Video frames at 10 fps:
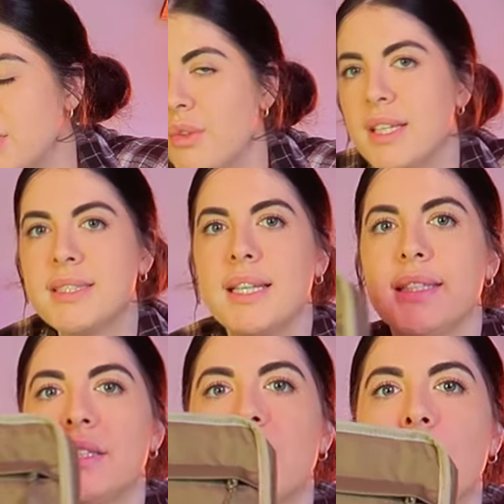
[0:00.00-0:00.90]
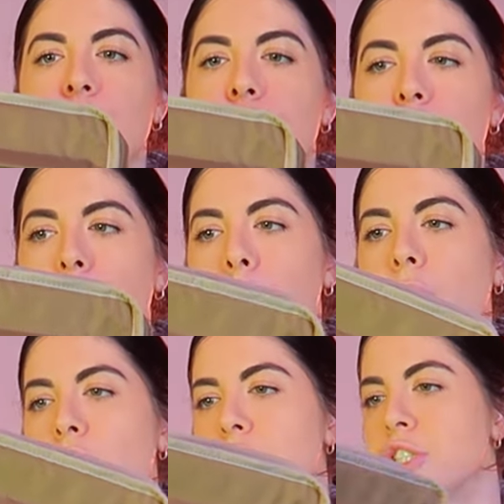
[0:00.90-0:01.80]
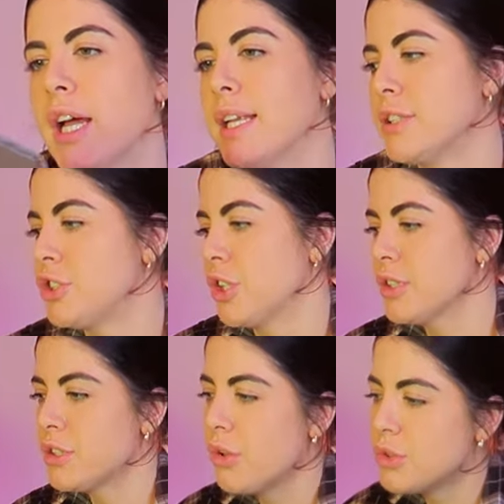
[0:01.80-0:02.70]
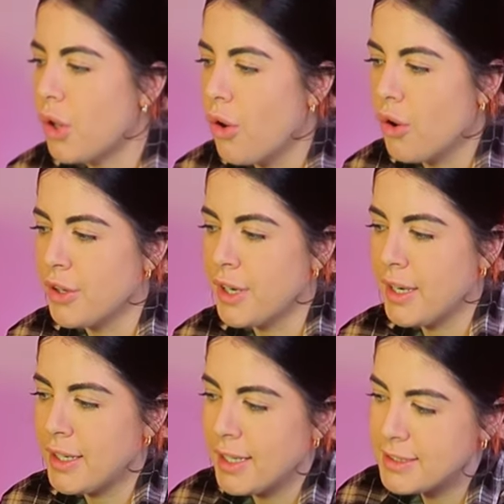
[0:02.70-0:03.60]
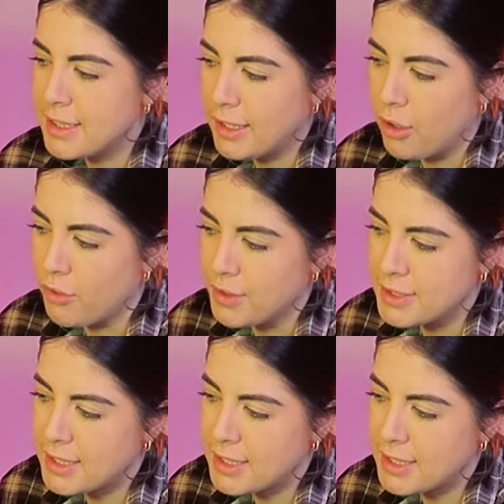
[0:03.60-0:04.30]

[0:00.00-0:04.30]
So this is their Nook pouch and it just goes on nicely on the